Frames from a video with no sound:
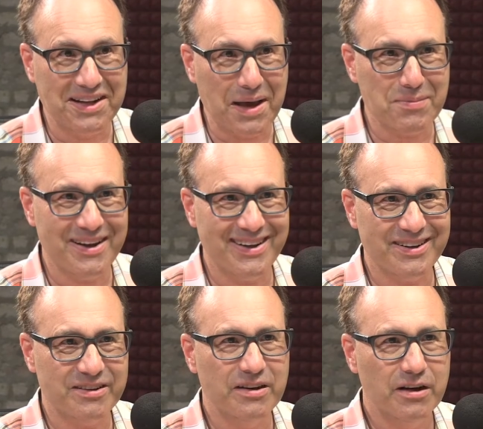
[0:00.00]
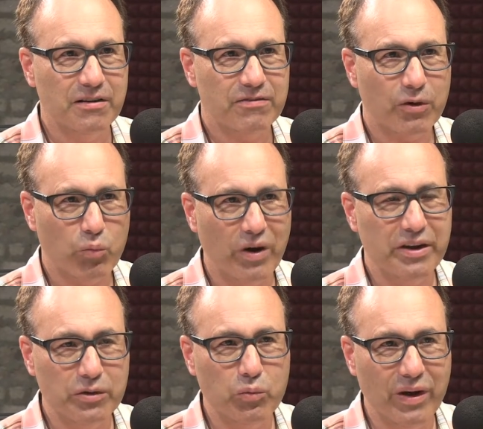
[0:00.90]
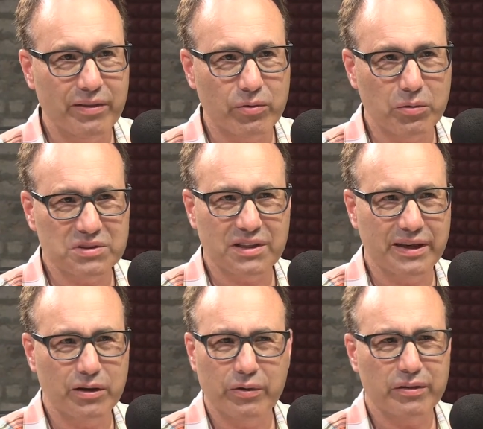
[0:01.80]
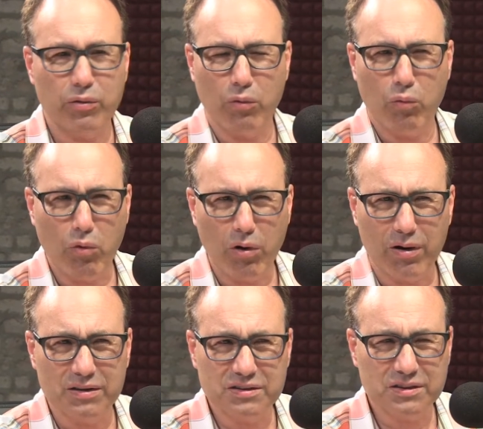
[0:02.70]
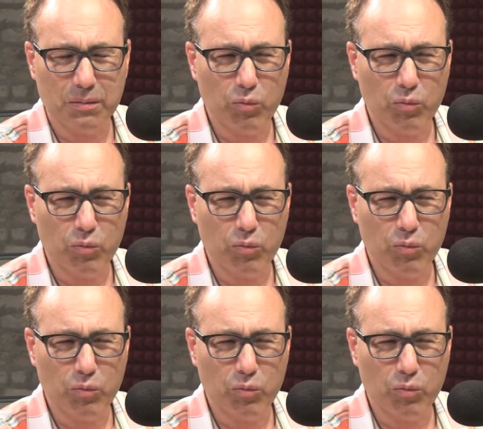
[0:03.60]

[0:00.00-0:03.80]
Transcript: nominated for what you went through. It was like going through a war in some